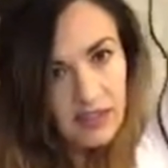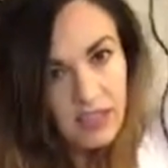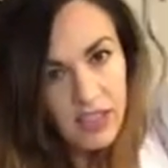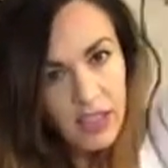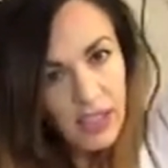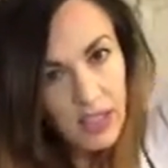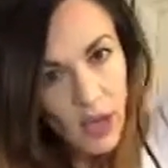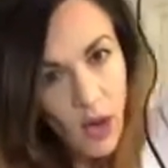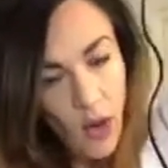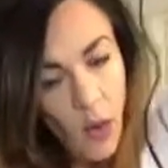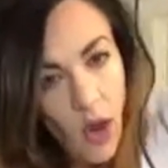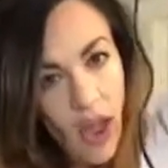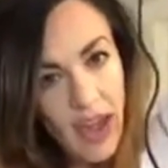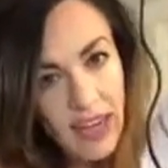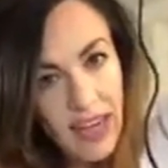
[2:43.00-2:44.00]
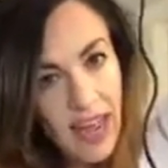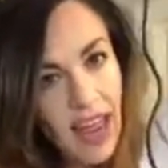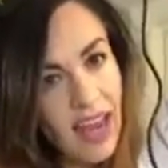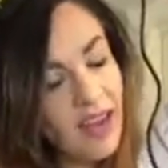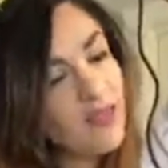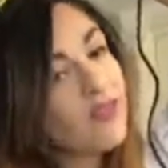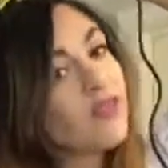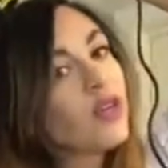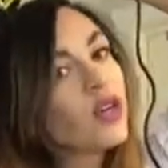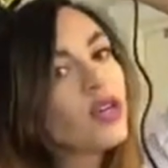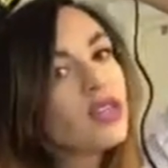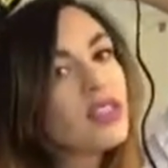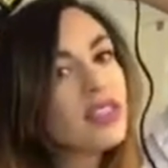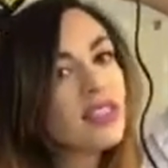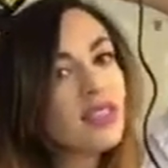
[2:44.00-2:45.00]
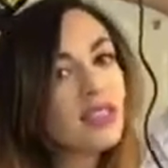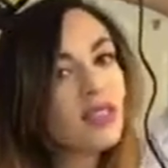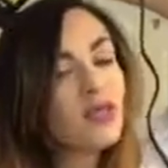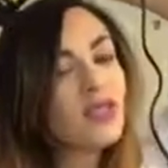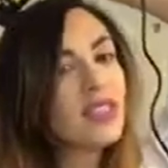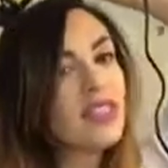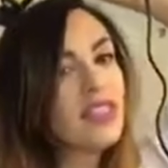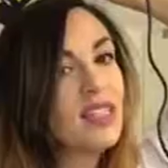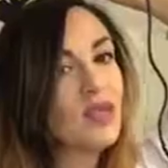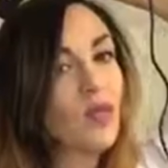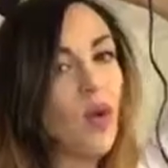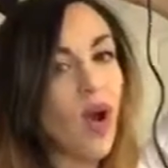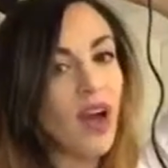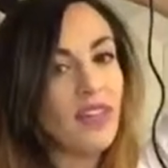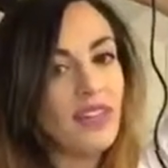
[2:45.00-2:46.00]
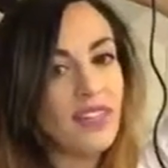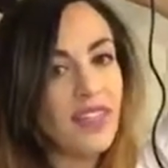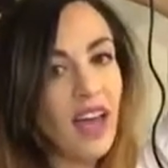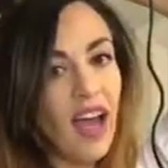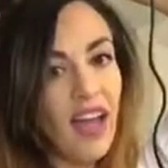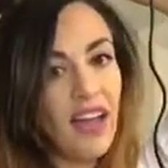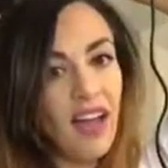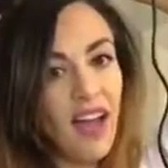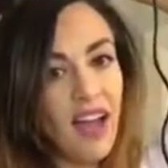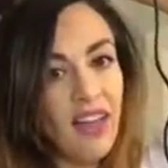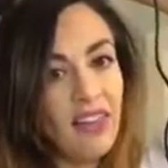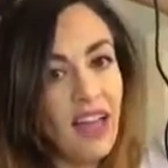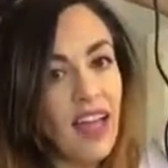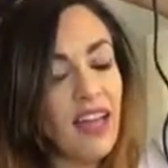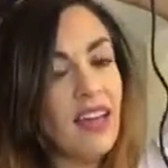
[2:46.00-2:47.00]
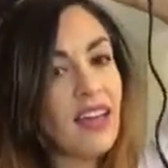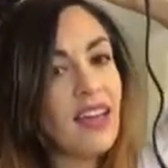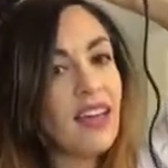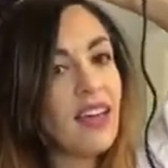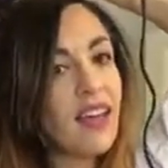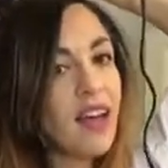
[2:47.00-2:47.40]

So, and at first using these wands, I got like,